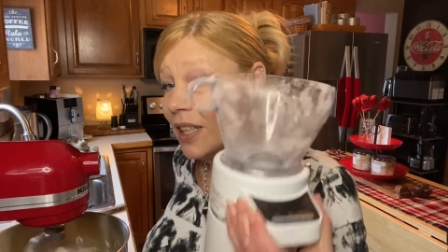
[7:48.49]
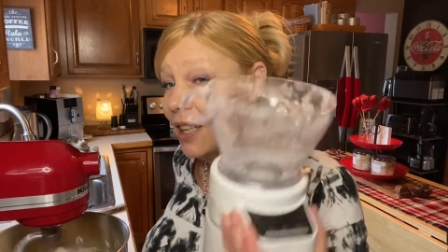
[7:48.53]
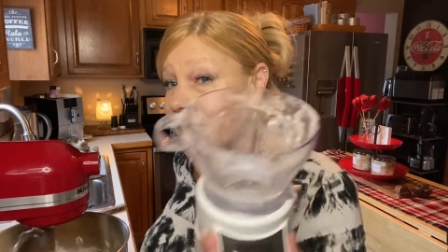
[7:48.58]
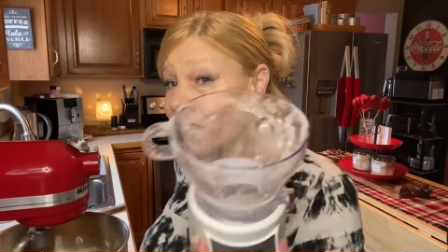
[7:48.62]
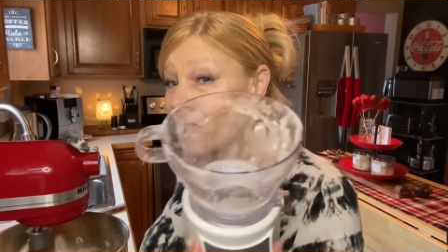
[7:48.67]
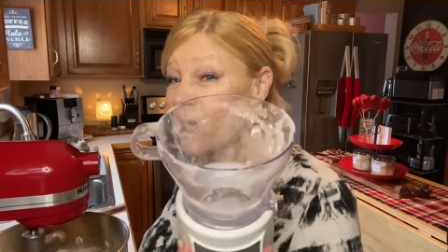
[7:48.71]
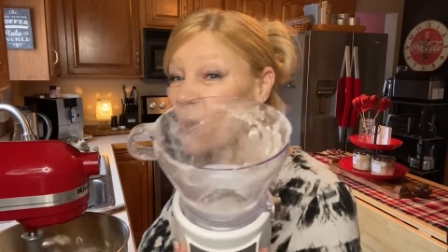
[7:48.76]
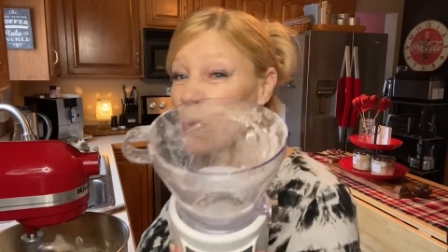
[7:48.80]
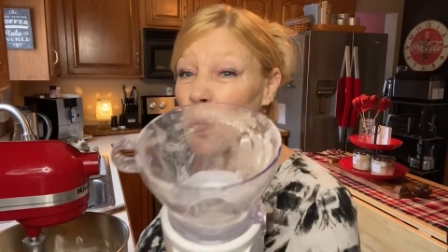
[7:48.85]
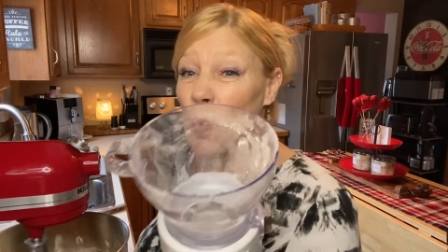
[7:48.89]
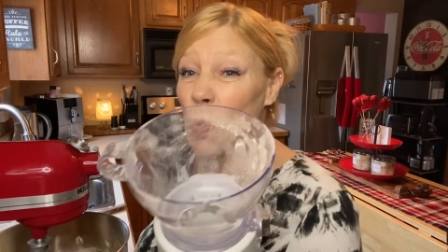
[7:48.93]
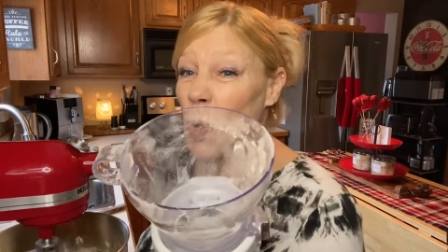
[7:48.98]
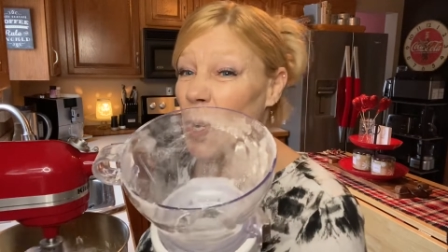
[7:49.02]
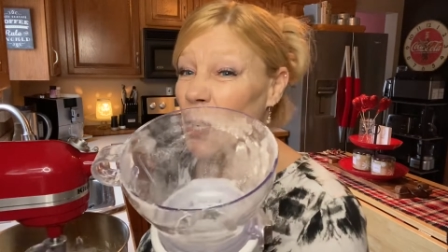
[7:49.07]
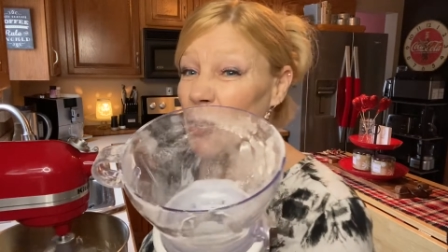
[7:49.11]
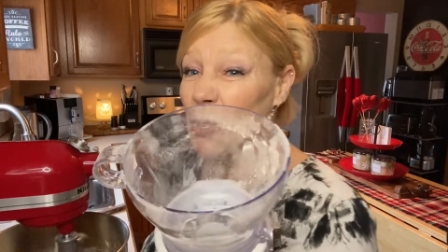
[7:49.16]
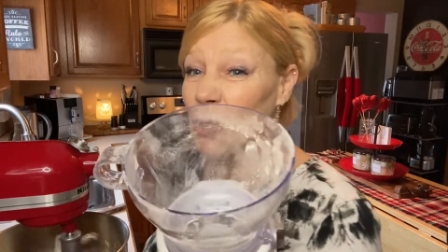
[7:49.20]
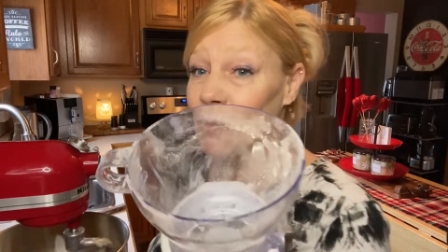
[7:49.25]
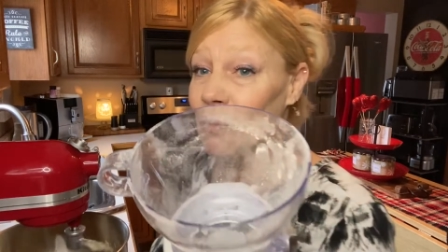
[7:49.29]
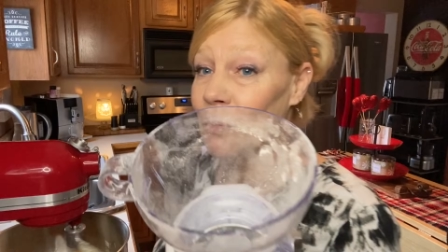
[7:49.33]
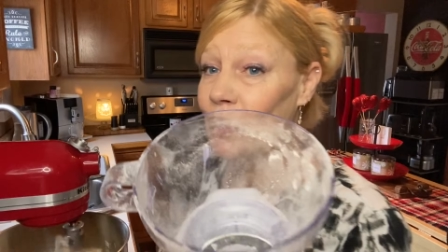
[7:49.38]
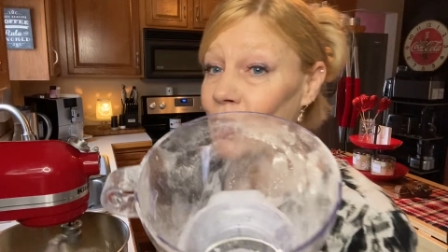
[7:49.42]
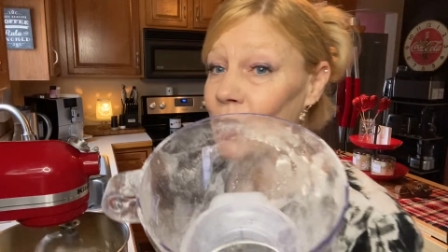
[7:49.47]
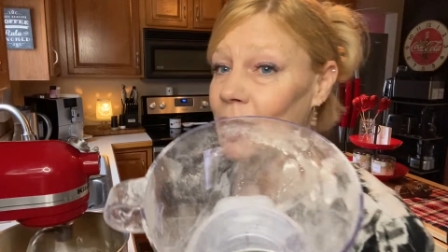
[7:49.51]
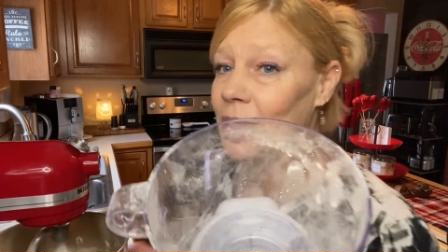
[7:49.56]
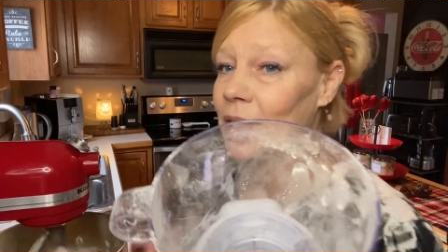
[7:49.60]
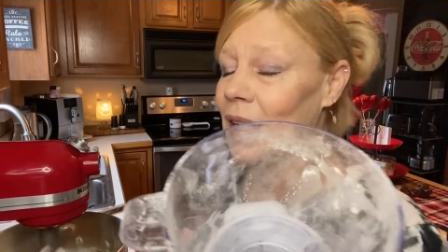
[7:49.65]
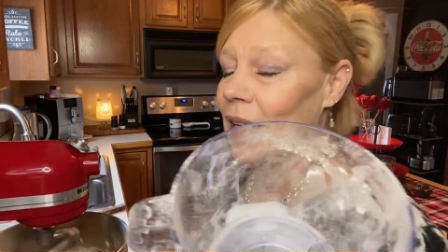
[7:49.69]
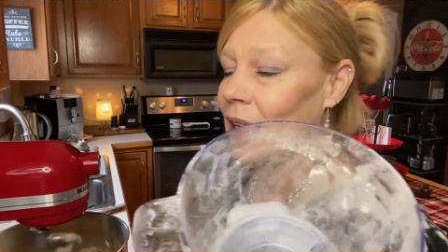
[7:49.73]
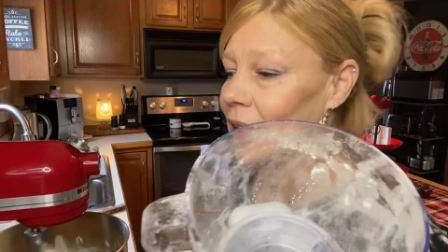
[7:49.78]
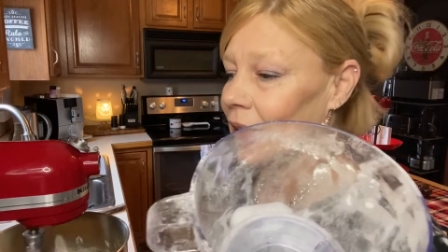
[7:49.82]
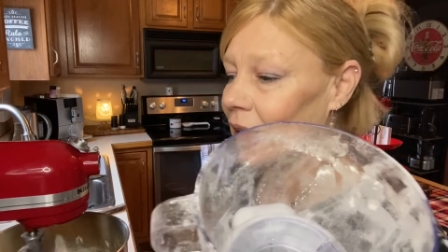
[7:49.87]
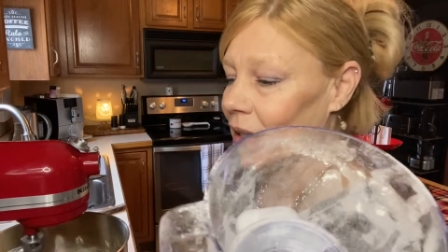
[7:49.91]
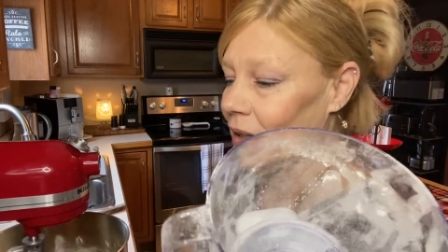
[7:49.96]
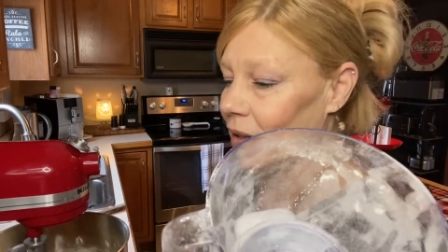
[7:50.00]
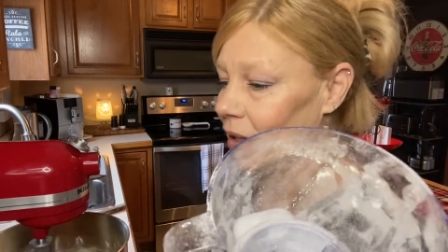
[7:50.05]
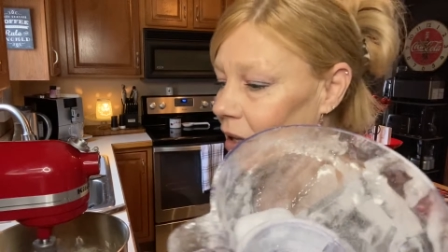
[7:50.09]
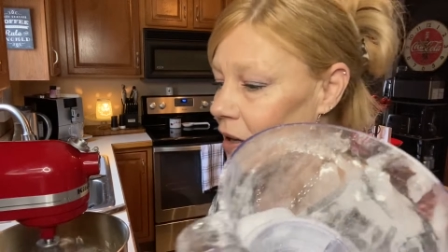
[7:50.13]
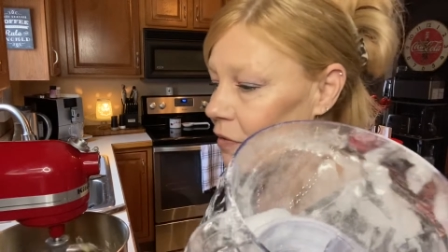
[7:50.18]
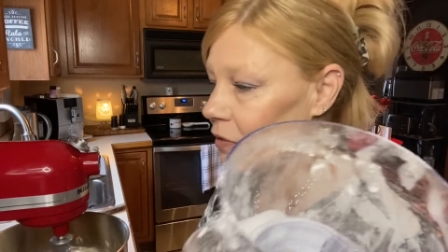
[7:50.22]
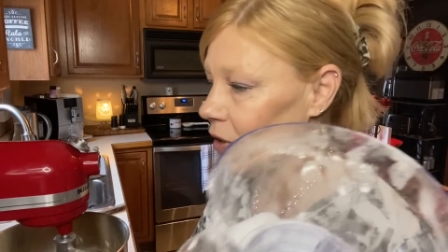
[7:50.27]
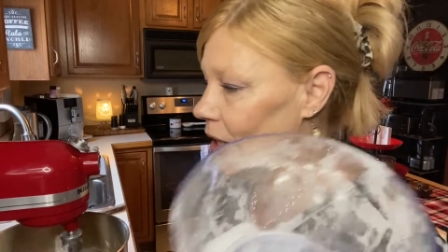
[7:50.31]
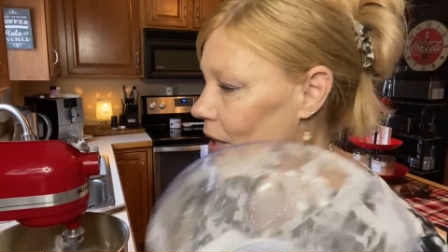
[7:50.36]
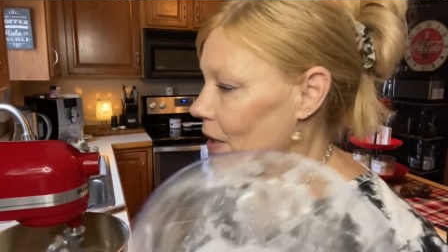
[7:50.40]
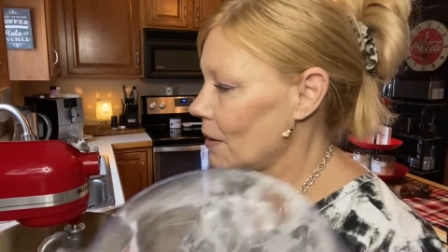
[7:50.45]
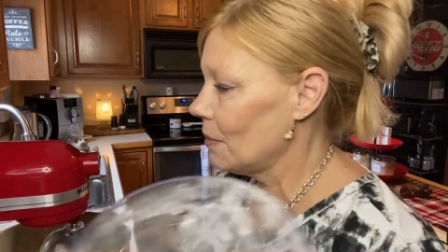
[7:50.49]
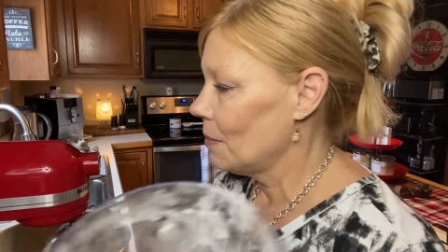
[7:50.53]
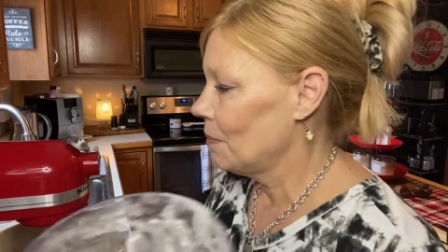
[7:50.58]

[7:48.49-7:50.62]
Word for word: is wonderful and I love it.